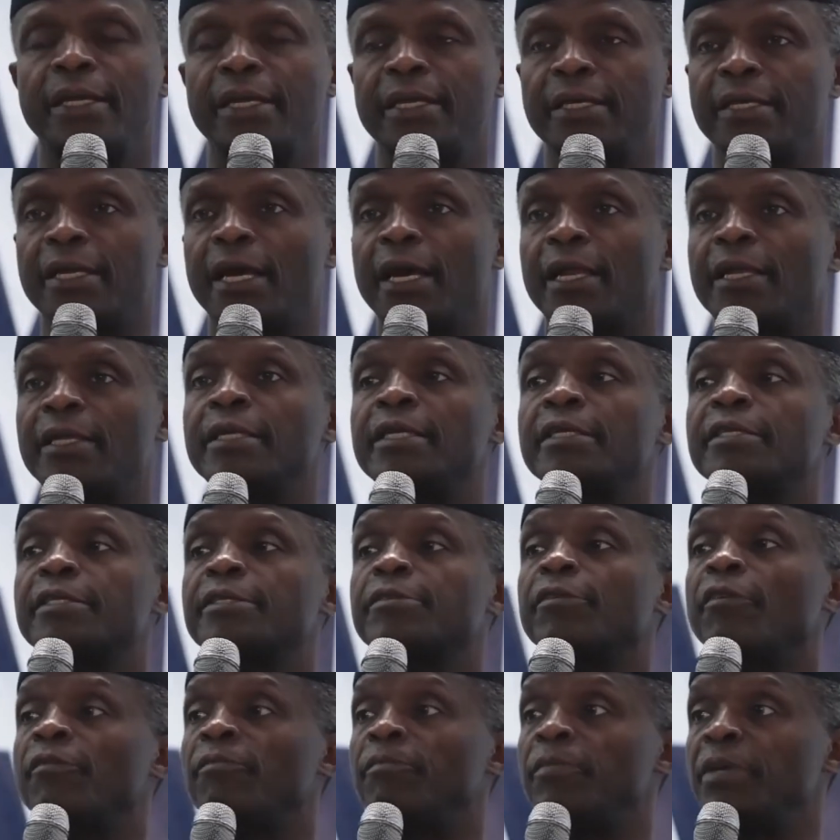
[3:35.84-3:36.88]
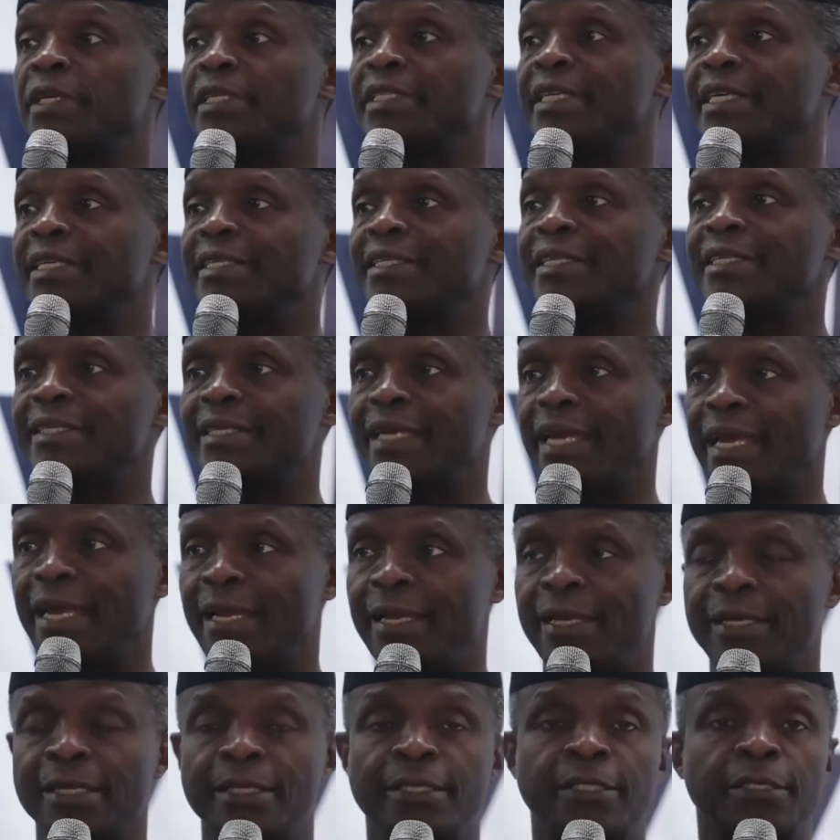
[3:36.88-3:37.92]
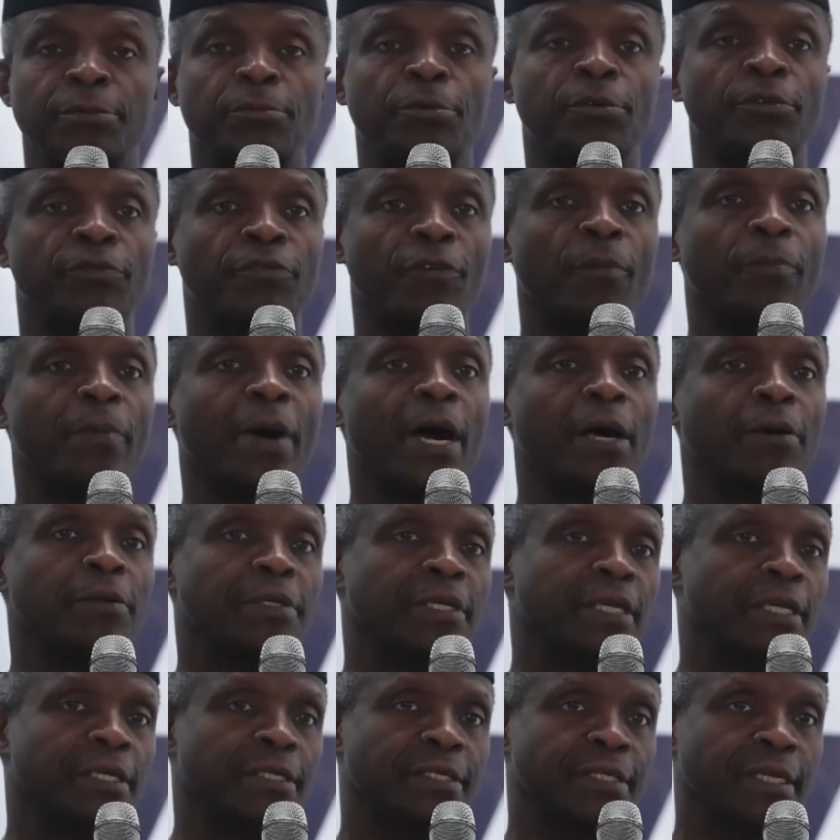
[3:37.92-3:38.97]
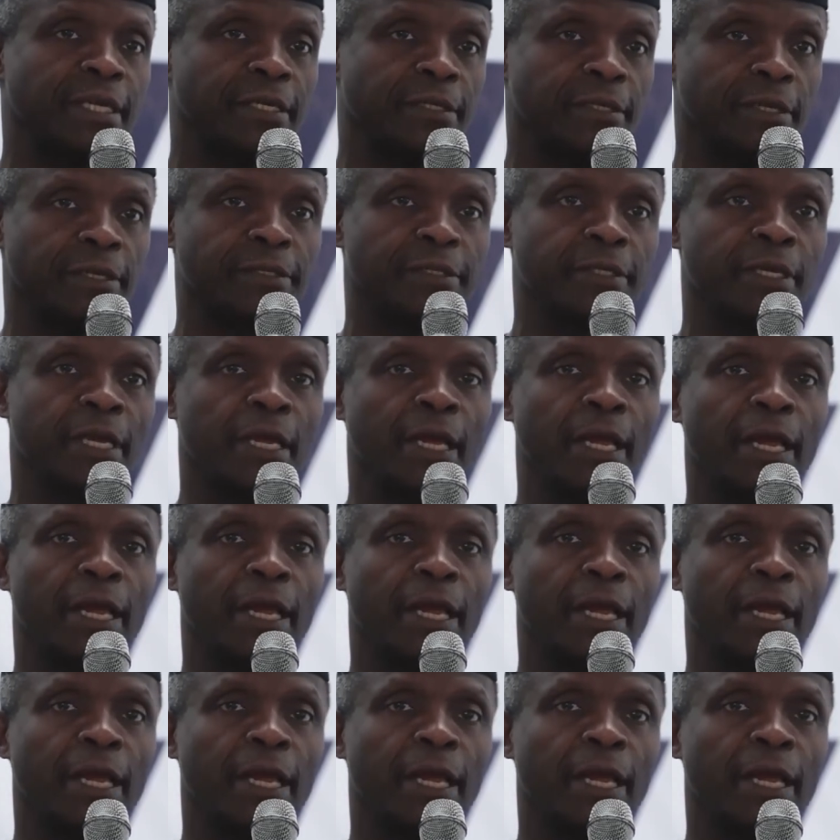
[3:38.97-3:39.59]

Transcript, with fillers: in our list of businesses eligible for pioneer status,